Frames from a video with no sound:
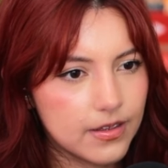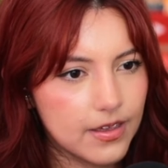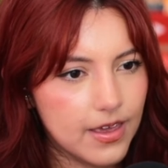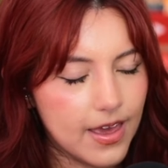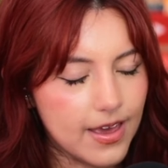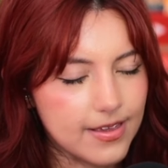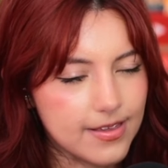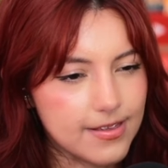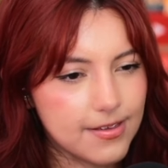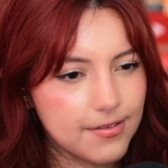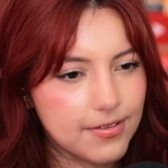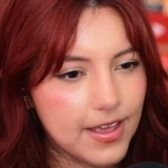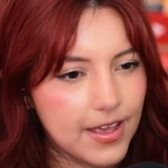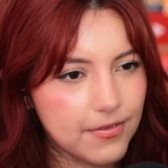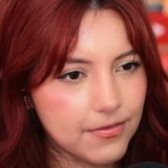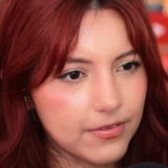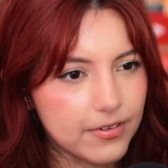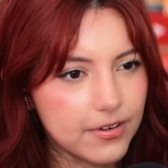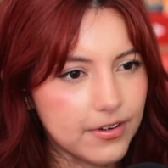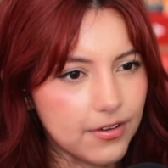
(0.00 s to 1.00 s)
Yeah, so that
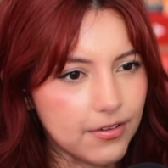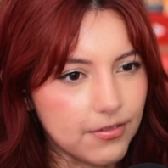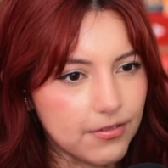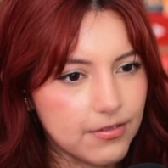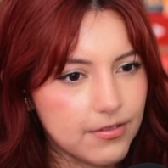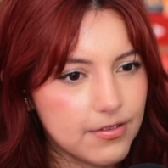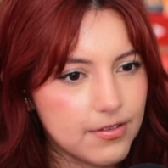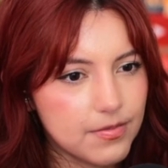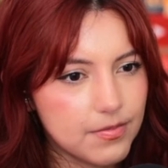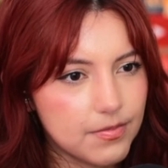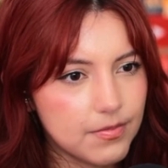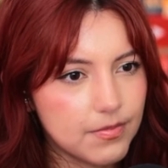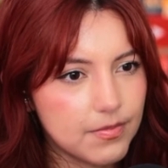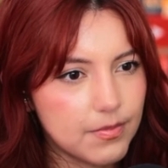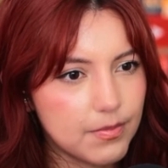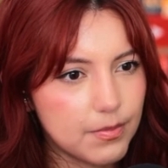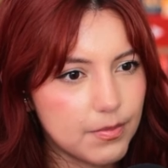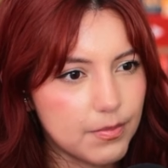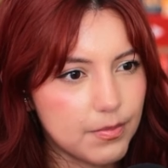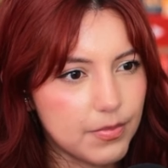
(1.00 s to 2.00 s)
one knows.
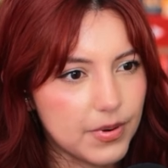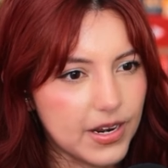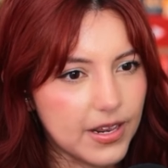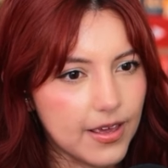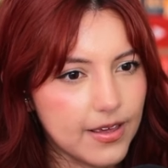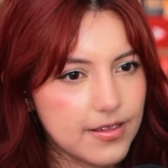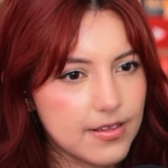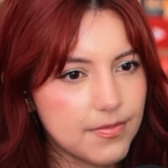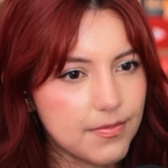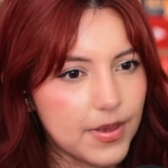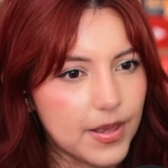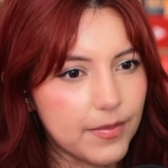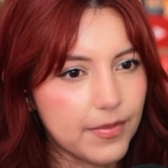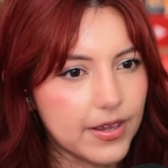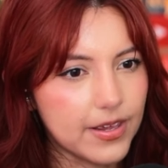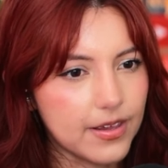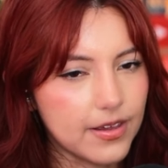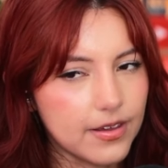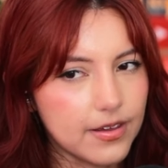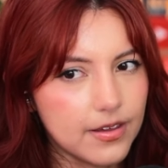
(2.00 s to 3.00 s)
But I guess
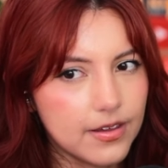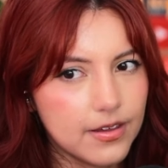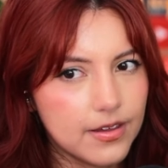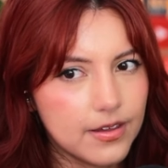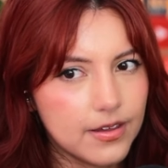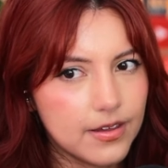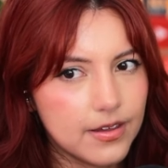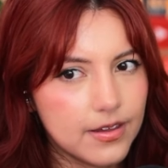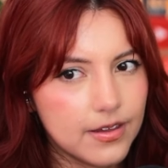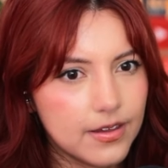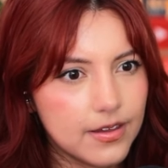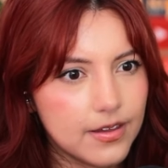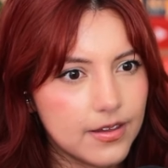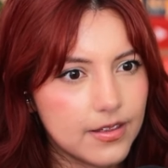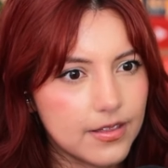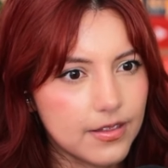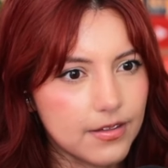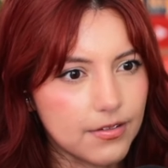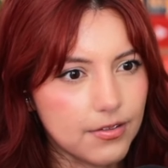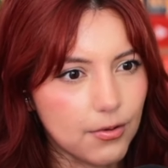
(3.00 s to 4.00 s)
maybe
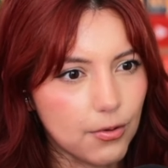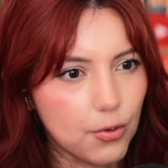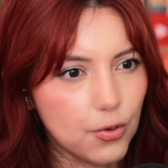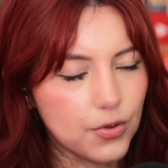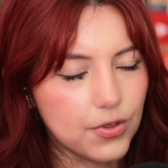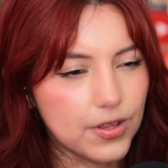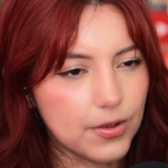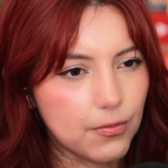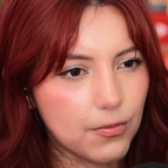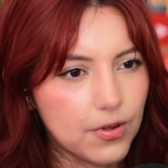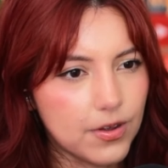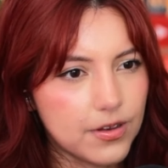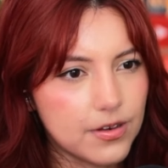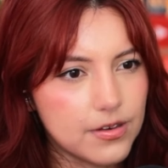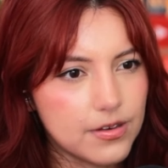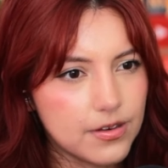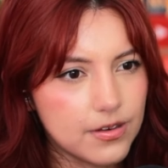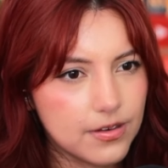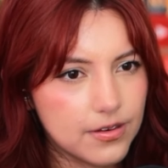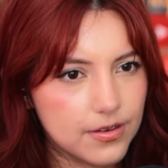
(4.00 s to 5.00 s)
they're the only
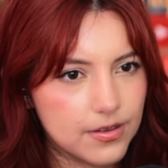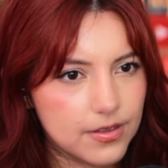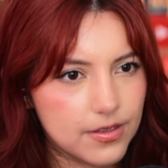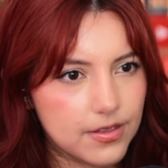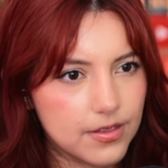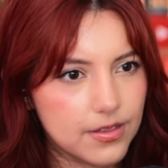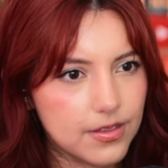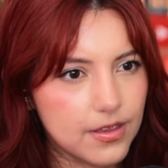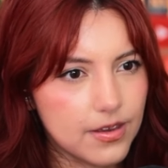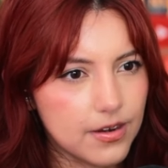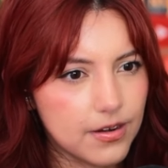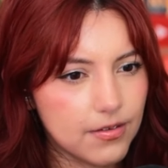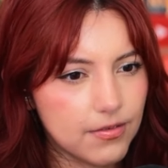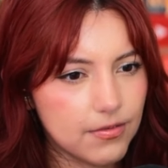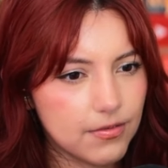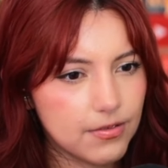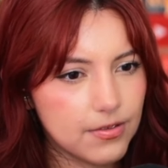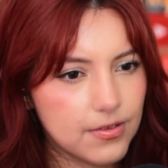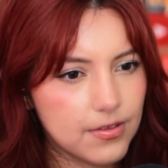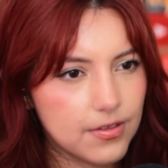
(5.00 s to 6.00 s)
one that
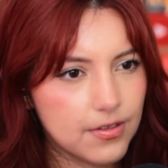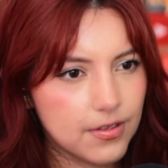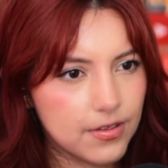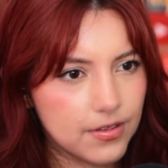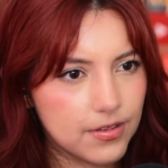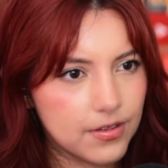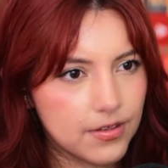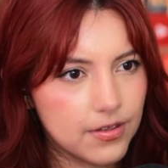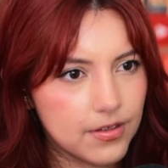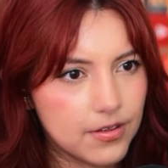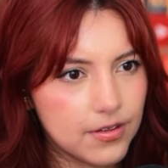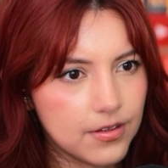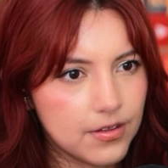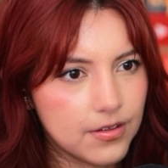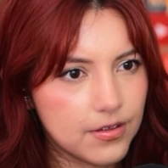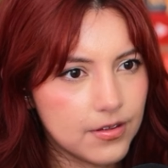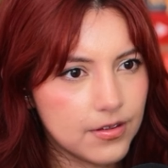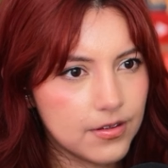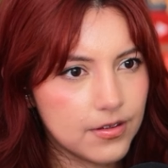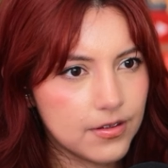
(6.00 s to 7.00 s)

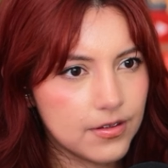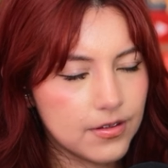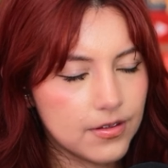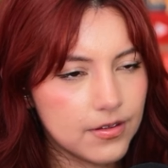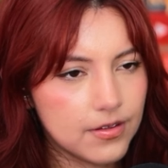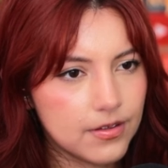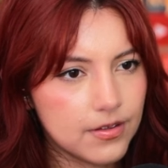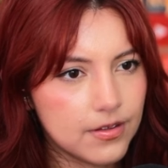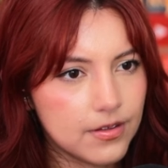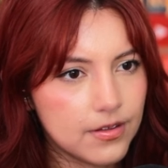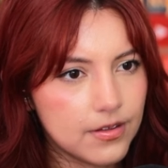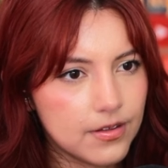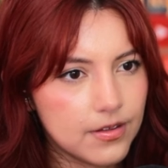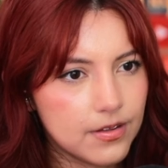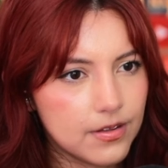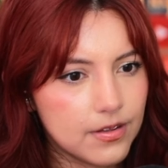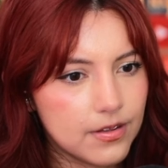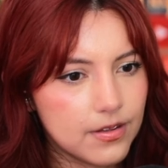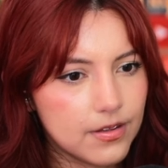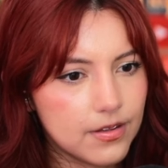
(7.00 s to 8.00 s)

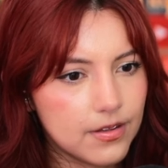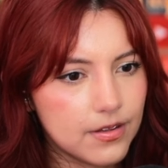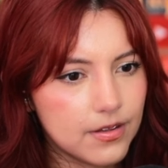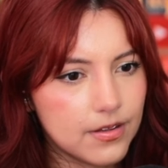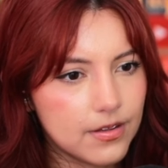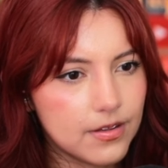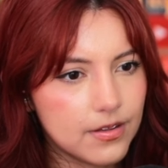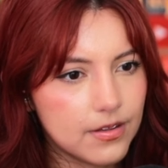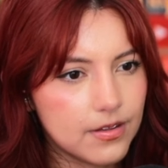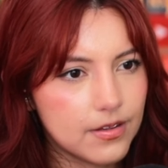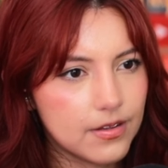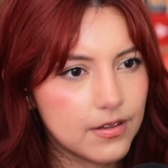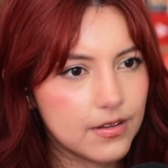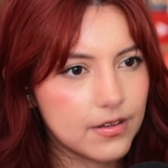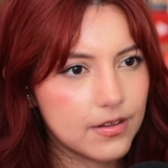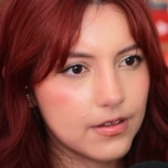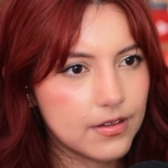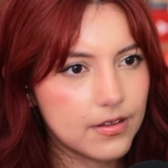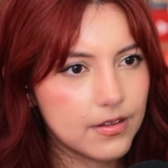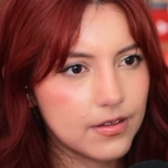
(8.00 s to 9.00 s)

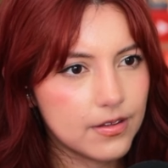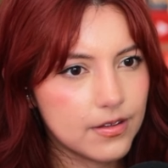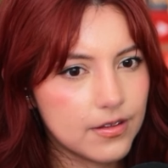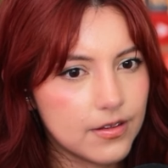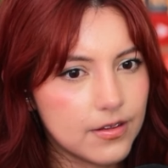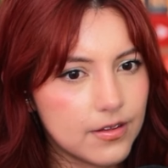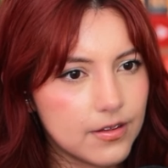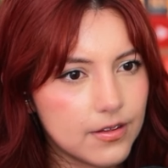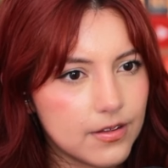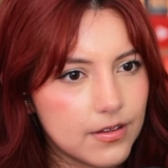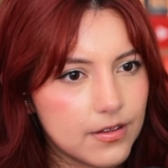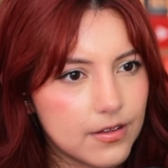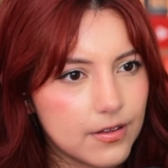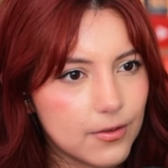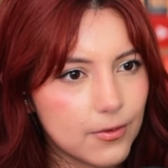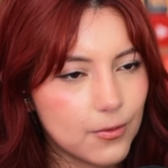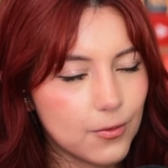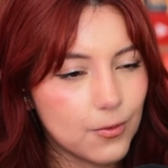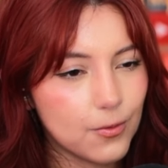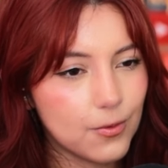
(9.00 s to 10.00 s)

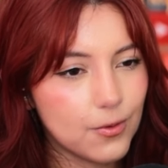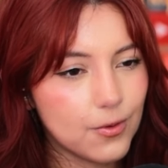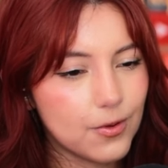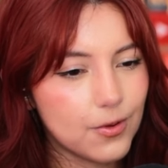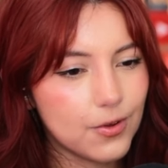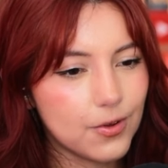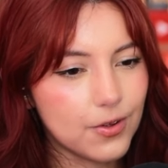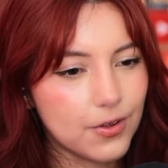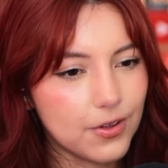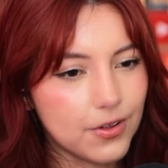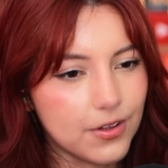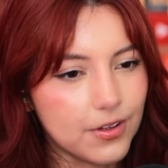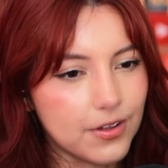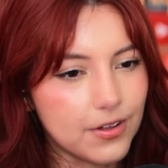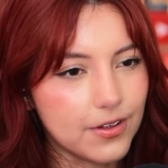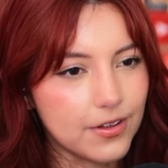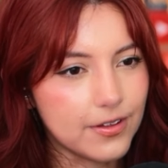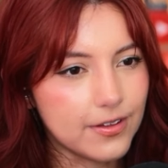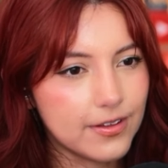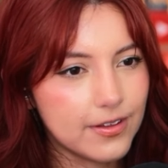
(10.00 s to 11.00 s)

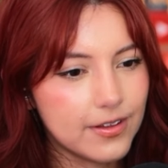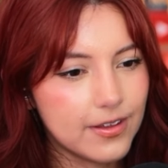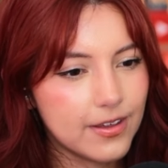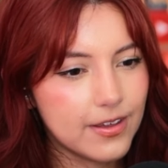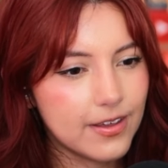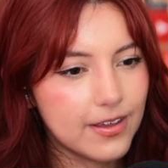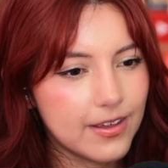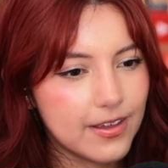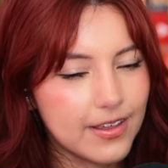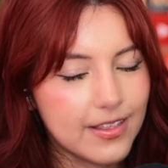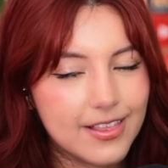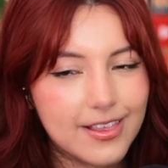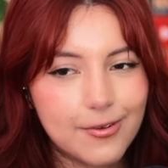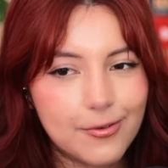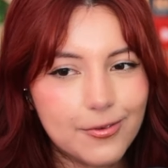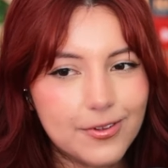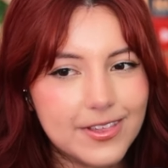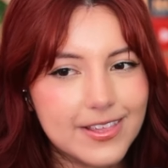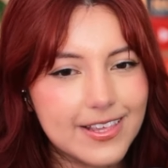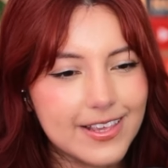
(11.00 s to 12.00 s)
knows.Cool. It's
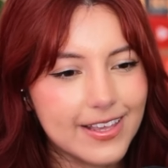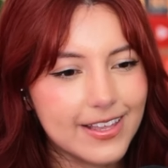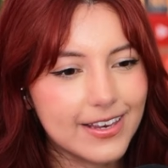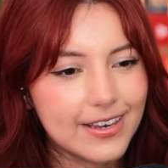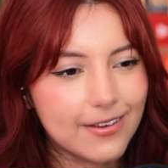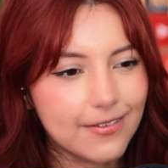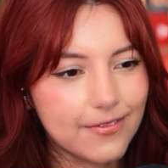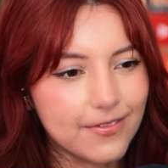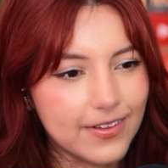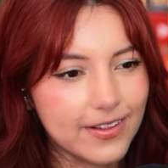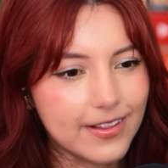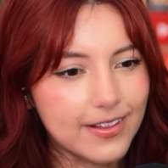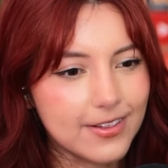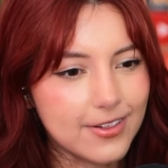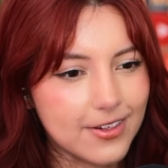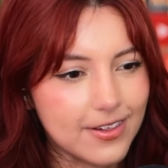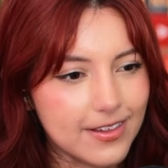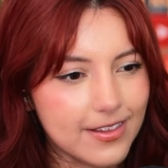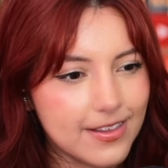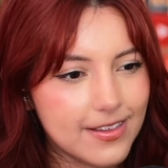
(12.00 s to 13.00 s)
cool seeing new
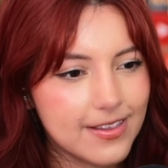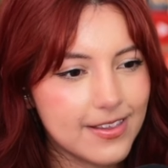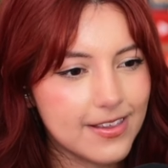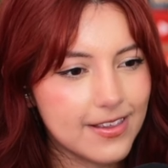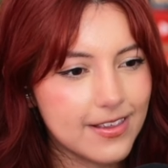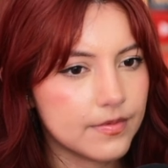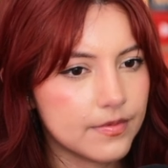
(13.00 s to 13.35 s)
villages.